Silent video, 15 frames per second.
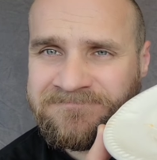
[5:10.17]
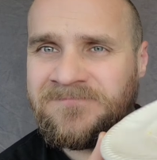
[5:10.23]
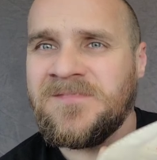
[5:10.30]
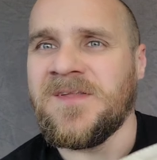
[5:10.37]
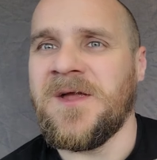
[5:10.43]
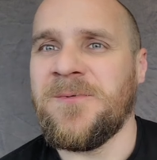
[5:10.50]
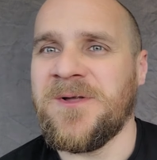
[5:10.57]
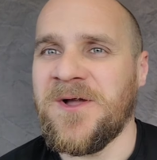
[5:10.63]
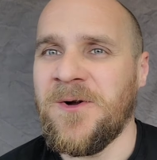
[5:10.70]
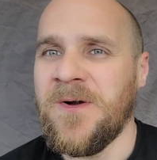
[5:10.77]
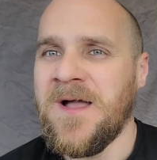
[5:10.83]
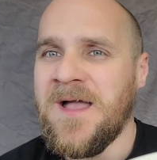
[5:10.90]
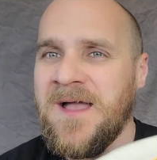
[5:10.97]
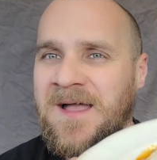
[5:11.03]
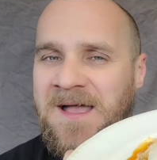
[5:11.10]
There we go.
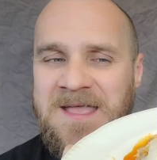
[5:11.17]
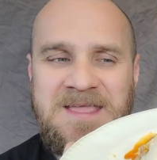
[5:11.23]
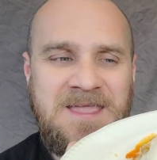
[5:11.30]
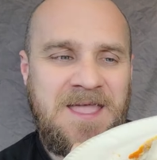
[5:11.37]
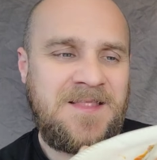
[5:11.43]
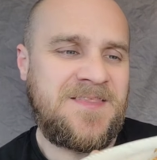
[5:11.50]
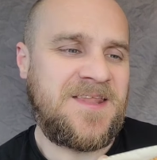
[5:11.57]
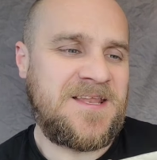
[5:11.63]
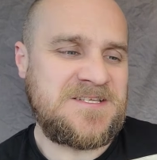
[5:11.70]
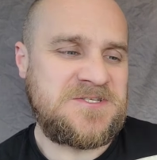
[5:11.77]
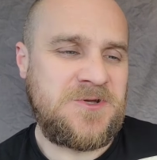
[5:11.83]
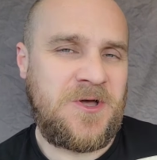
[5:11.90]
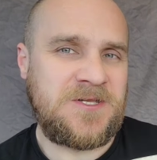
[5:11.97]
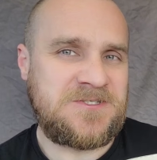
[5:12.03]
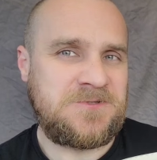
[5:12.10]
I get that it's
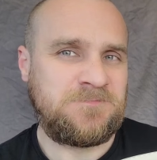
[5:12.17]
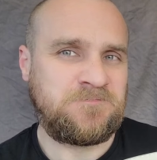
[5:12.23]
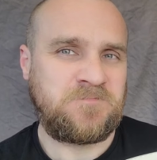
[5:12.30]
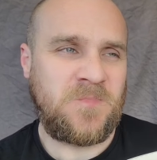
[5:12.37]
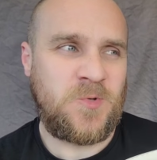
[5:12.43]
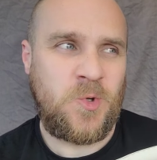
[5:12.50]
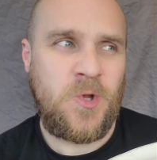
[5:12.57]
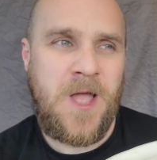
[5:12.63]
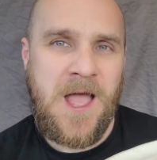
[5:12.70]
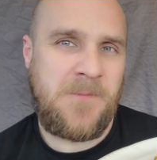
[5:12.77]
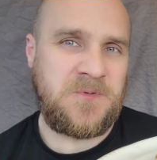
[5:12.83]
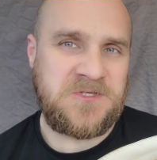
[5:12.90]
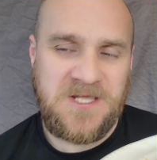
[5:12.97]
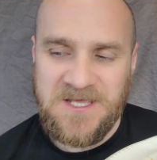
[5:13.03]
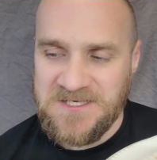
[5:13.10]
not too
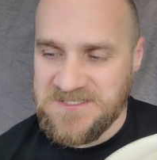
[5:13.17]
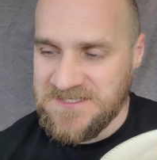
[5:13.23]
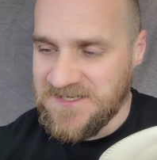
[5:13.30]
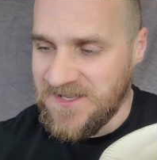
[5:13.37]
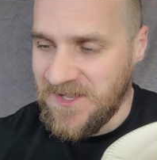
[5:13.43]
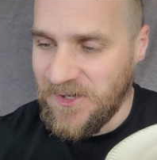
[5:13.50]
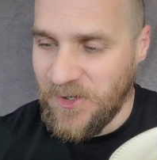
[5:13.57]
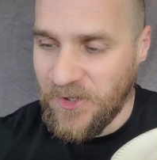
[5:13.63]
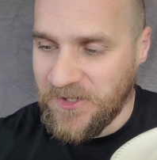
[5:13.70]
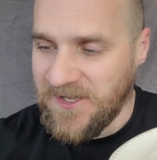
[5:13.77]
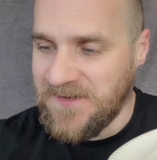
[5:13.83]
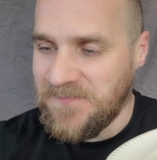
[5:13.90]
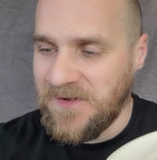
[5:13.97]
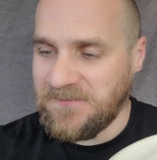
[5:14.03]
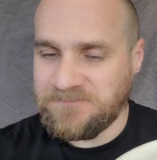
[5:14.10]
appetizing
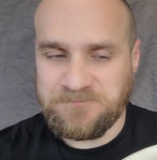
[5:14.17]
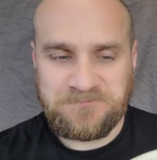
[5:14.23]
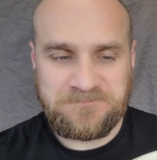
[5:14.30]
looking, but